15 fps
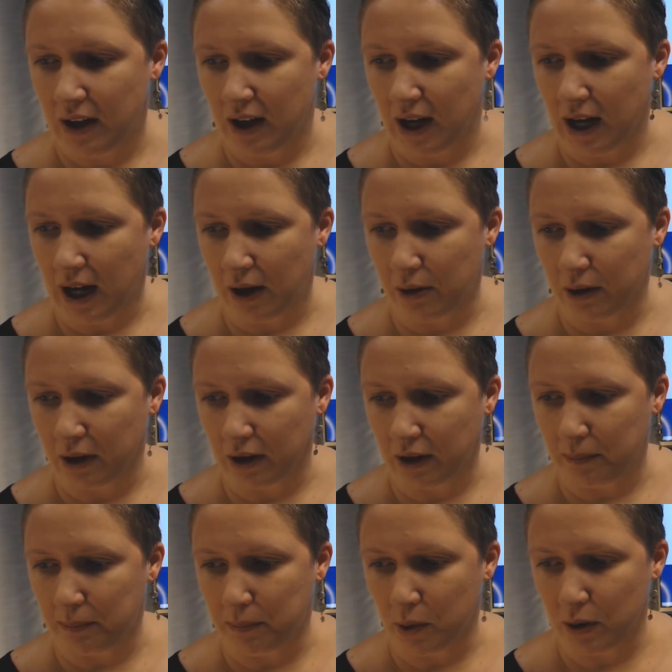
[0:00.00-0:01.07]

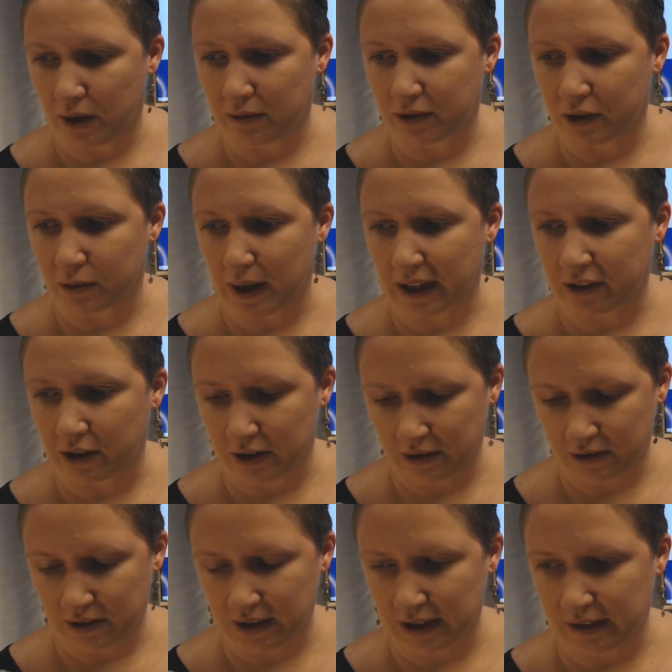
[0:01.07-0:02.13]
Our board of
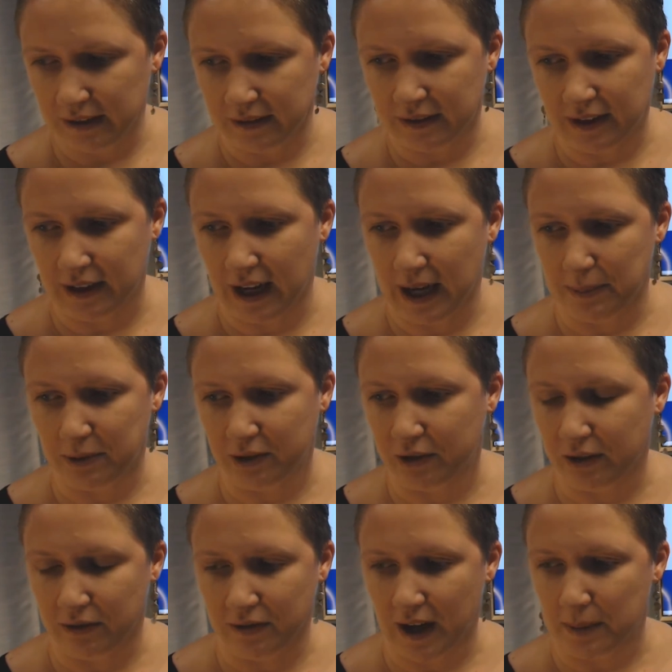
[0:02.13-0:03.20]
directors is an absolutely
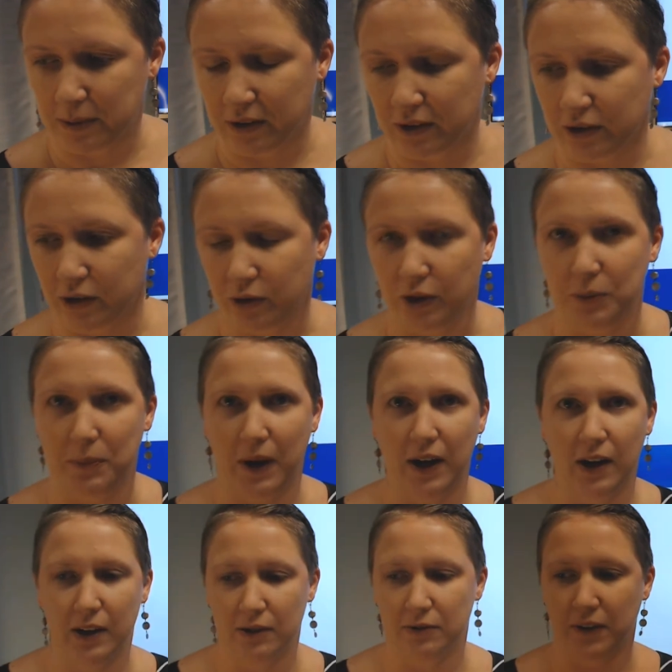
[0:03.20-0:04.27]
fabulous group of